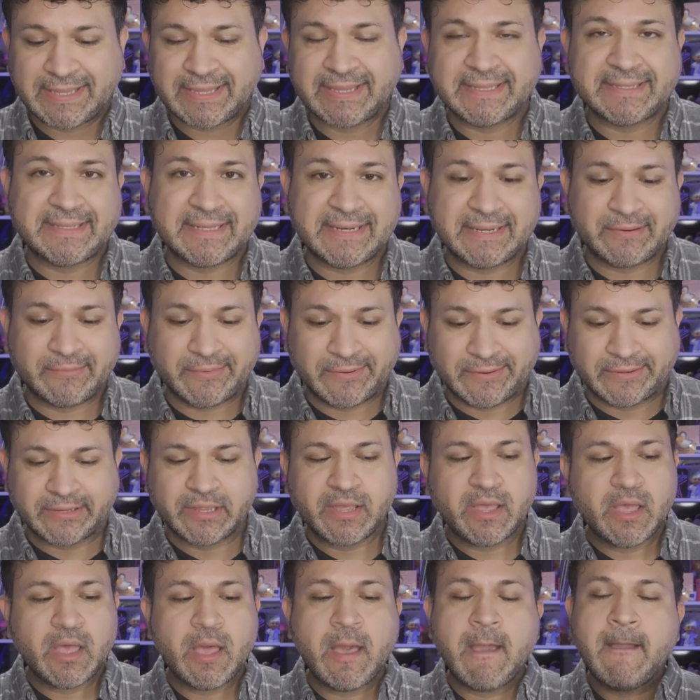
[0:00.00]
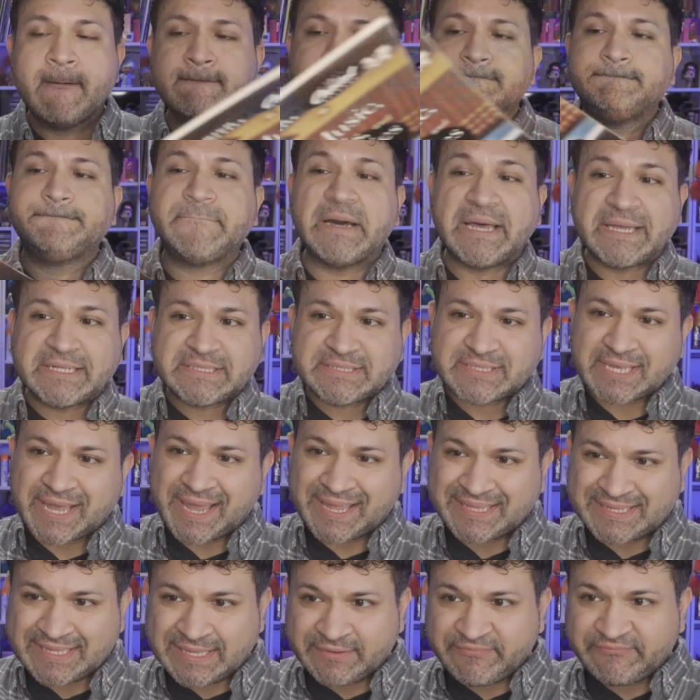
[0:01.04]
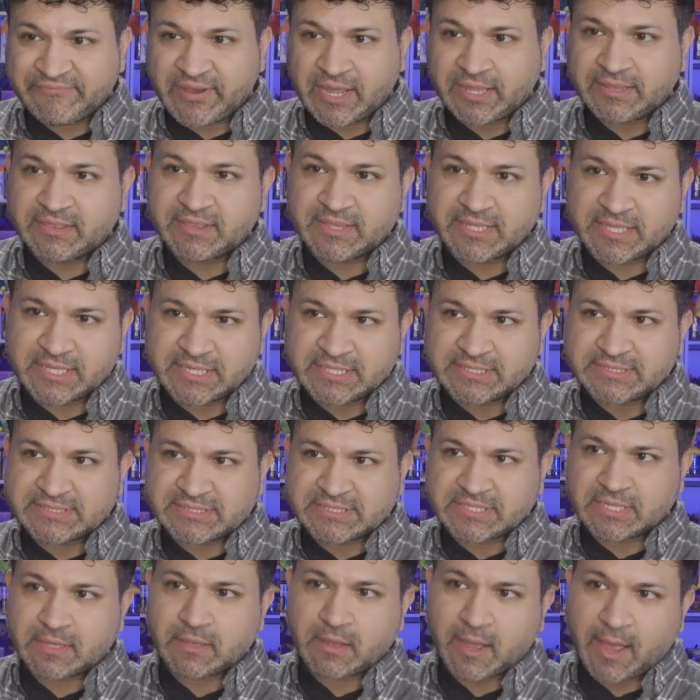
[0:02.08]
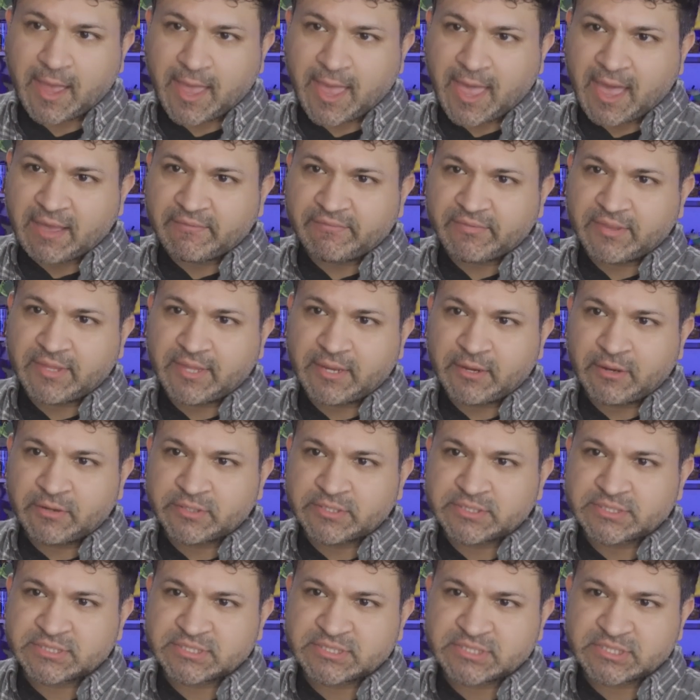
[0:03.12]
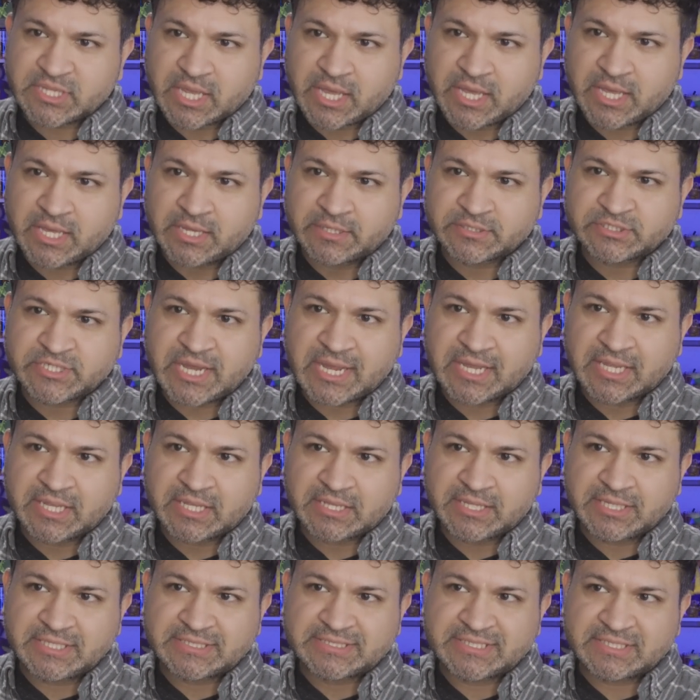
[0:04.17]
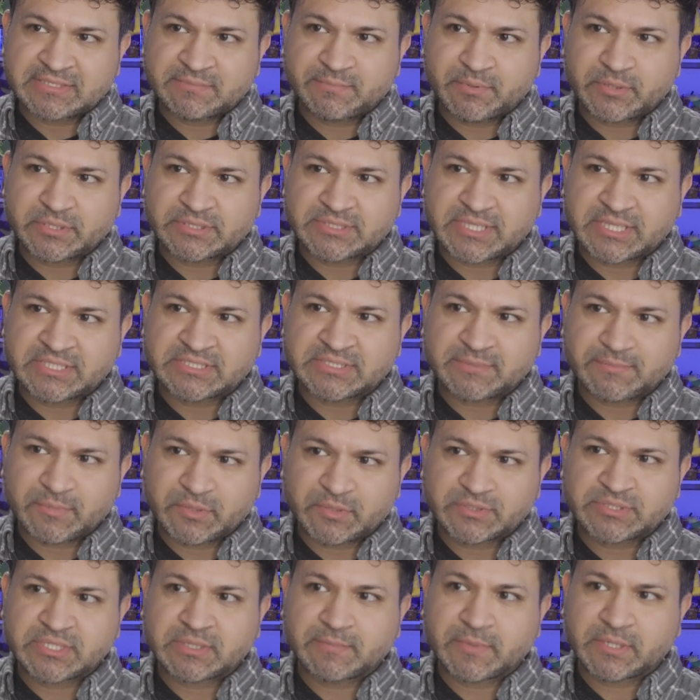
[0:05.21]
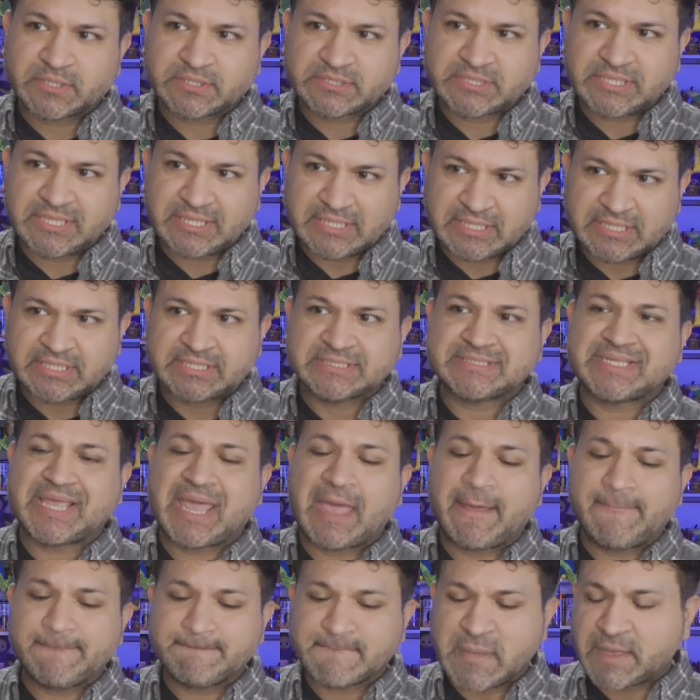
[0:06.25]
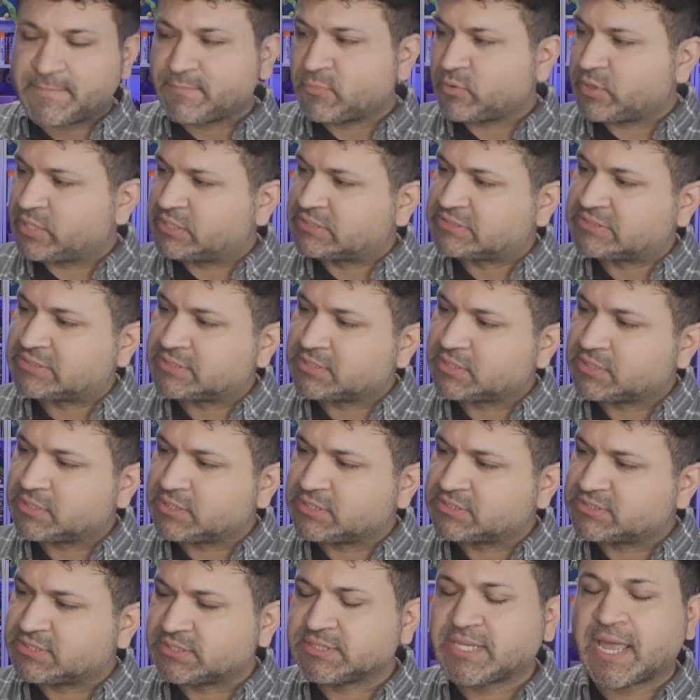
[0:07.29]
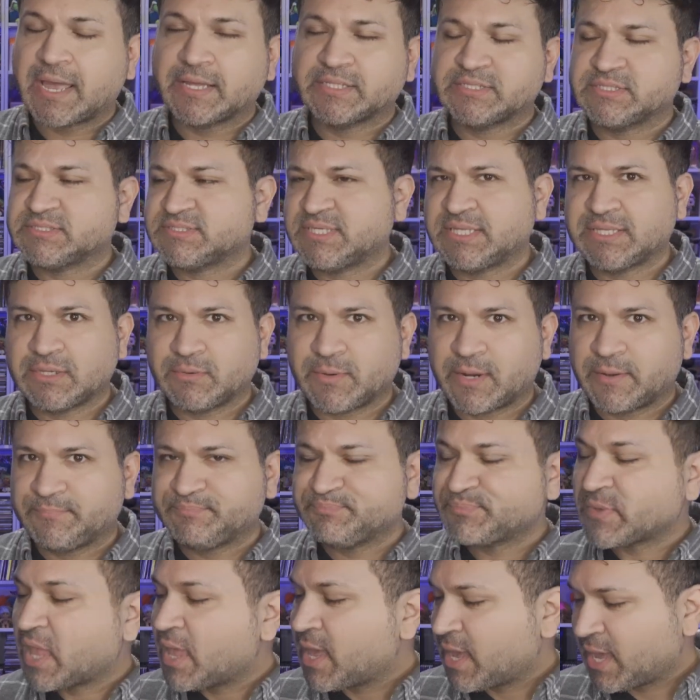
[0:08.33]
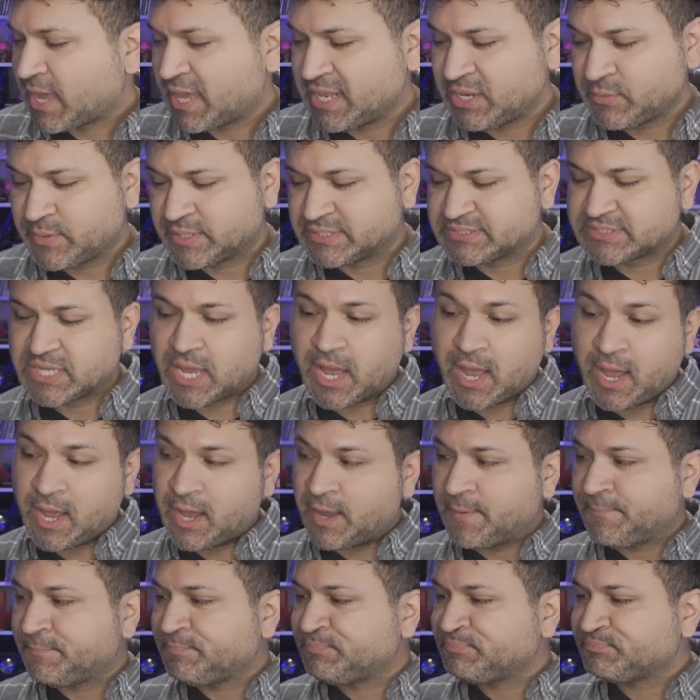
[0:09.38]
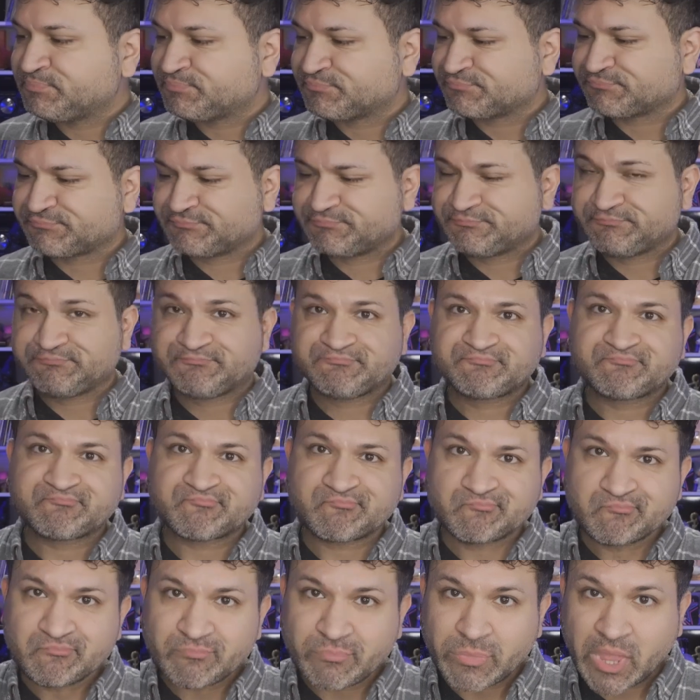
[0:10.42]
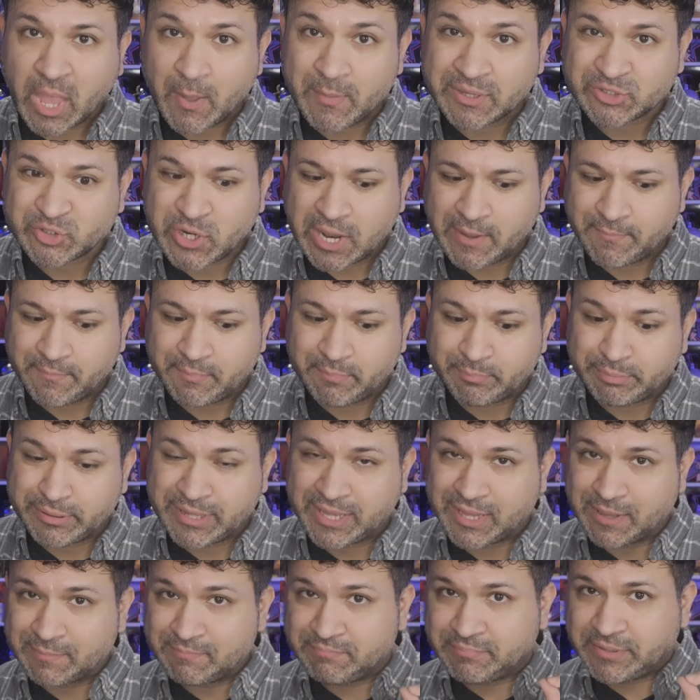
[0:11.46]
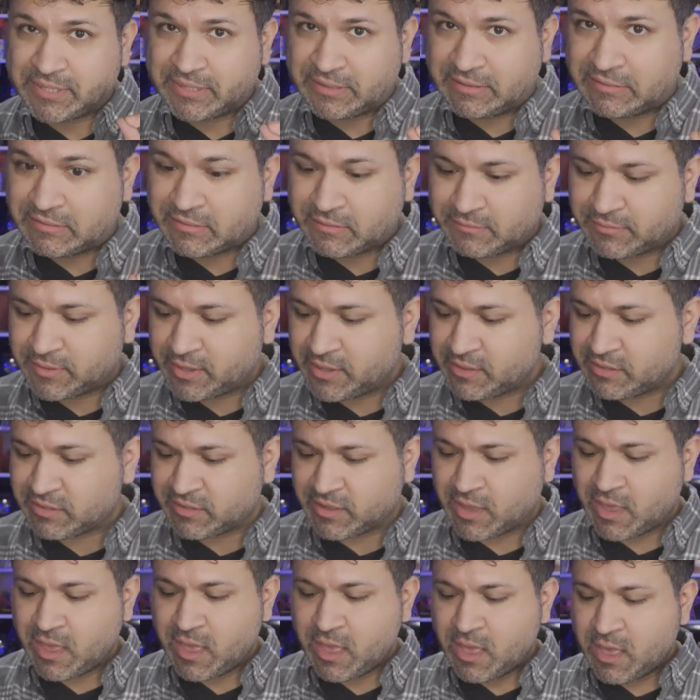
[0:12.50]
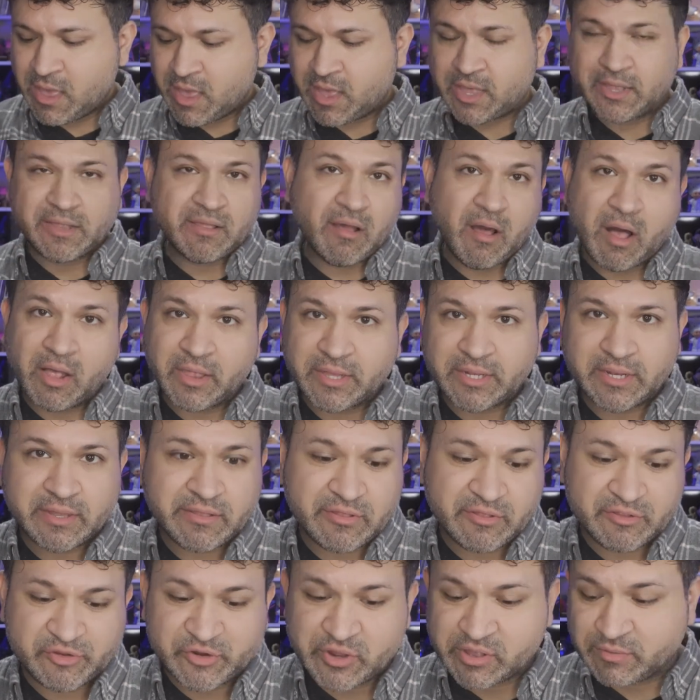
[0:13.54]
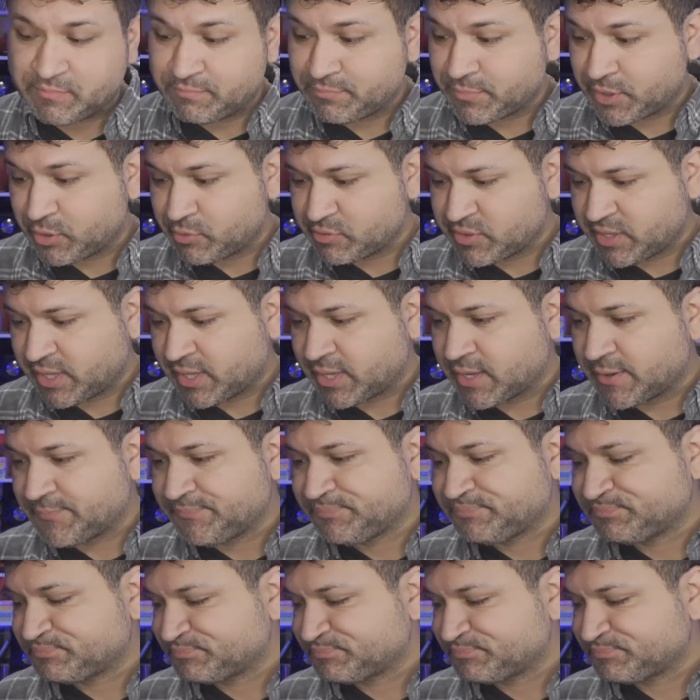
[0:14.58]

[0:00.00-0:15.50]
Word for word: it didn't work. But I did find this. I have here, this is uh, Jackie Gleason presents Music, Martinis, and Memories. Gleason, yeah, I just say that right. Anyways, um, I'm gonna try to play a piece of this. It, all it is is just music.